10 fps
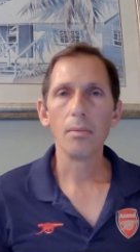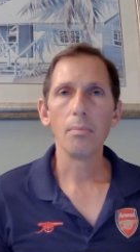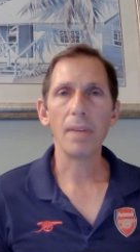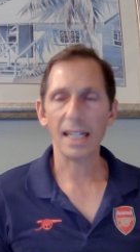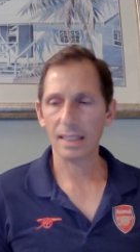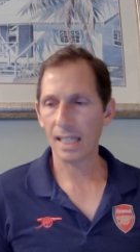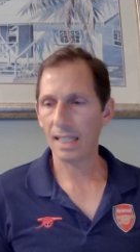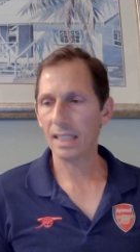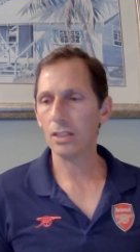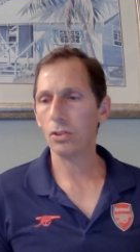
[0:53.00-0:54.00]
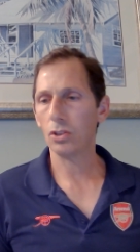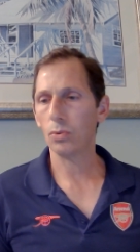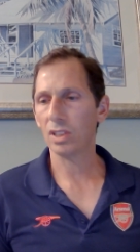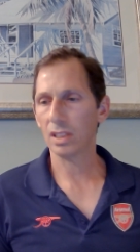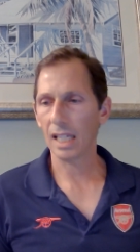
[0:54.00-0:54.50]
Back then, I used to
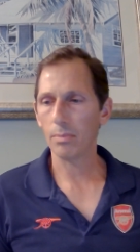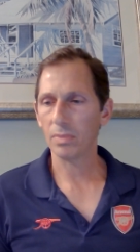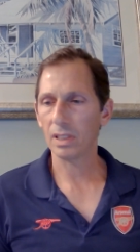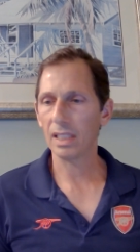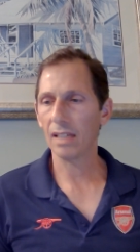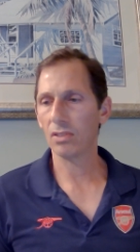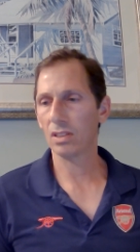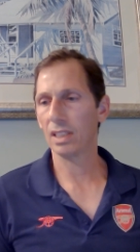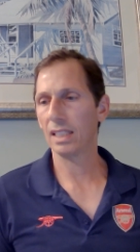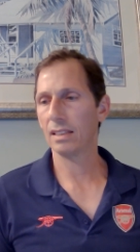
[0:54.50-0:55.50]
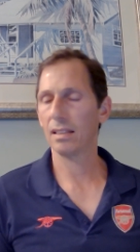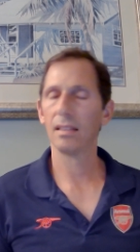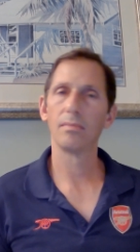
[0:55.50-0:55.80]
escape to the Everglades